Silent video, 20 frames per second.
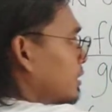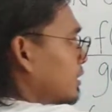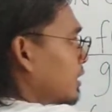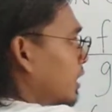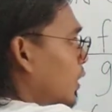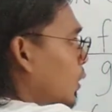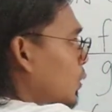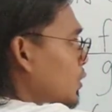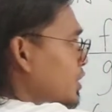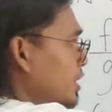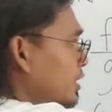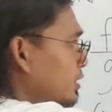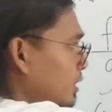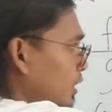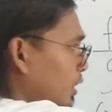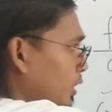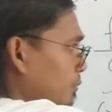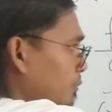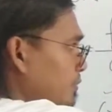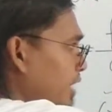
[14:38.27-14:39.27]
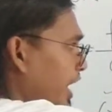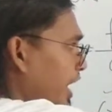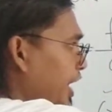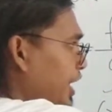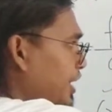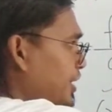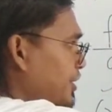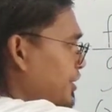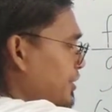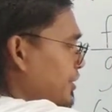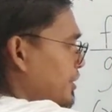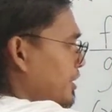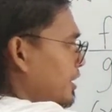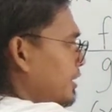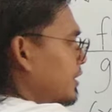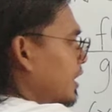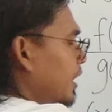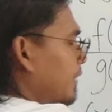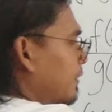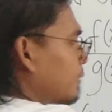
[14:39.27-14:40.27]
The quotient of h
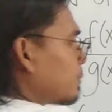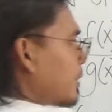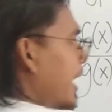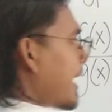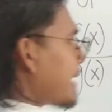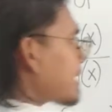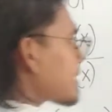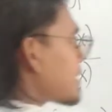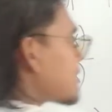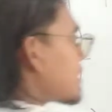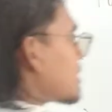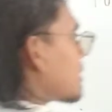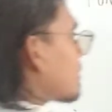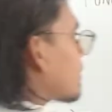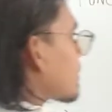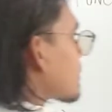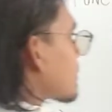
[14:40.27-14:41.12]
and f of x is